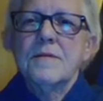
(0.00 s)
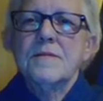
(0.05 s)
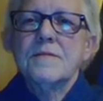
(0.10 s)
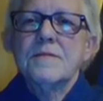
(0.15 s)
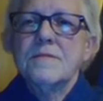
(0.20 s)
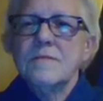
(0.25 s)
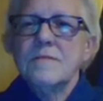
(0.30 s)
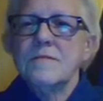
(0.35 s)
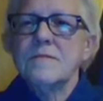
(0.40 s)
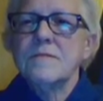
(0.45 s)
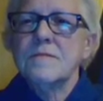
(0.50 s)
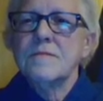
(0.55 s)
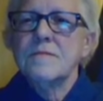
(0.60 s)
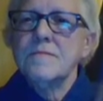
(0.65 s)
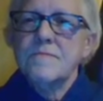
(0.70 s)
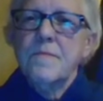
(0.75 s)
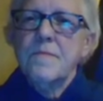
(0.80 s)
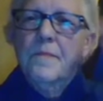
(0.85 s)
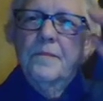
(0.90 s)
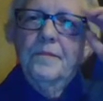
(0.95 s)

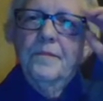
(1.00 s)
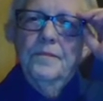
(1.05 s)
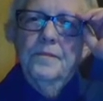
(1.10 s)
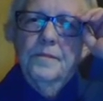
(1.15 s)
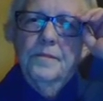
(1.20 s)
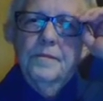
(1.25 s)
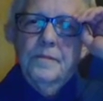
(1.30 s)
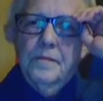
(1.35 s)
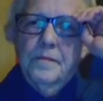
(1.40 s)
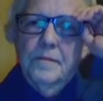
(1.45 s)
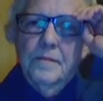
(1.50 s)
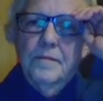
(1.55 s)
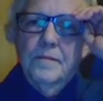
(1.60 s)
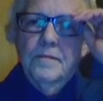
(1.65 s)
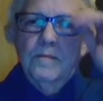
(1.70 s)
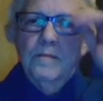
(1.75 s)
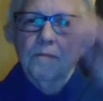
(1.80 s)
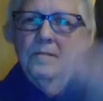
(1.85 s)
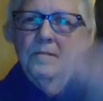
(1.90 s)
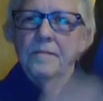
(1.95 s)

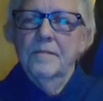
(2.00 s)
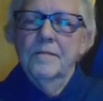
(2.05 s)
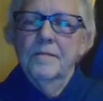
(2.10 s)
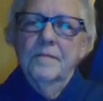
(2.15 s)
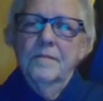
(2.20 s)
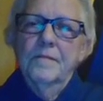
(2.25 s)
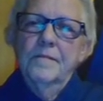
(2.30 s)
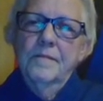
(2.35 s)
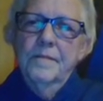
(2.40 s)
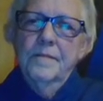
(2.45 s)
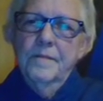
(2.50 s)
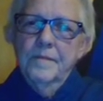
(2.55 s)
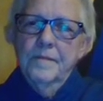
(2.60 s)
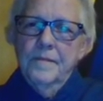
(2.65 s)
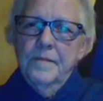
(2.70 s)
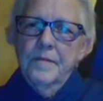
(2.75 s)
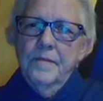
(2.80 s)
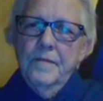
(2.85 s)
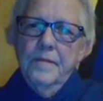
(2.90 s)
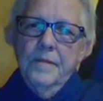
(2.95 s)

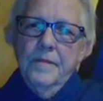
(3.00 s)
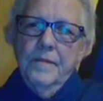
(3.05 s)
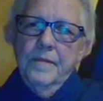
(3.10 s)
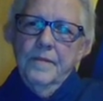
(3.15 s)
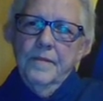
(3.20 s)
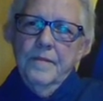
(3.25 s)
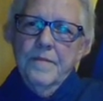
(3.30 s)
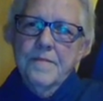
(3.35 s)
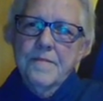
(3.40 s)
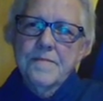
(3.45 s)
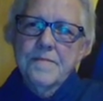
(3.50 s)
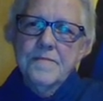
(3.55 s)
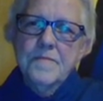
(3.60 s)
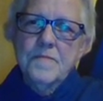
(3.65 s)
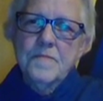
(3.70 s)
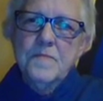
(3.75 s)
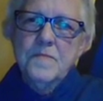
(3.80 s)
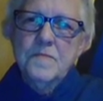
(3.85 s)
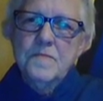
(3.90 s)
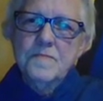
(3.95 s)

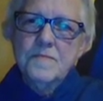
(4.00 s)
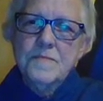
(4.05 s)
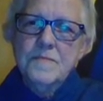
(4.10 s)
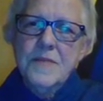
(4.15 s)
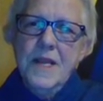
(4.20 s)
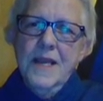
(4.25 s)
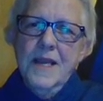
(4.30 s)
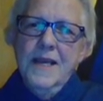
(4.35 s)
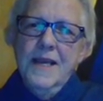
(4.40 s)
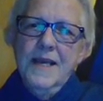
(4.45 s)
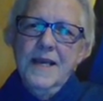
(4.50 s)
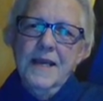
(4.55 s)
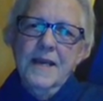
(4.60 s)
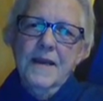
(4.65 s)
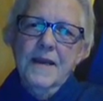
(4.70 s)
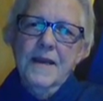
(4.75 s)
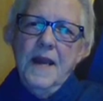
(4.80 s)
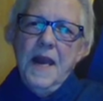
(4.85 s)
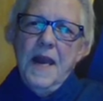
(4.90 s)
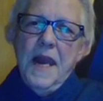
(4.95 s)

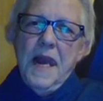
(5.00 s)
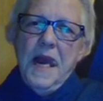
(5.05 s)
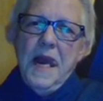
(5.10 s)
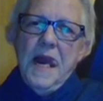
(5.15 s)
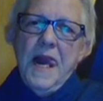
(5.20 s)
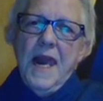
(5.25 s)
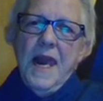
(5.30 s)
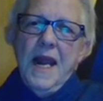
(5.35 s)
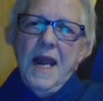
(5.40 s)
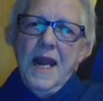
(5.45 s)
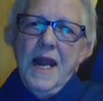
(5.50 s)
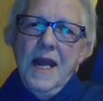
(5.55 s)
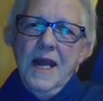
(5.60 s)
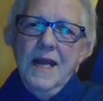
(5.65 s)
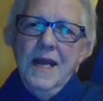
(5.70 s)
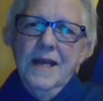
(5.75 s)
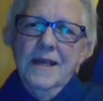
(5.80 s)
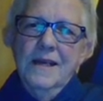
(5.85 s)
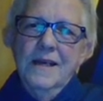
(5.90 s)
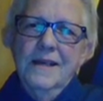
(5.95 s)
No words are spoken by the person on screen.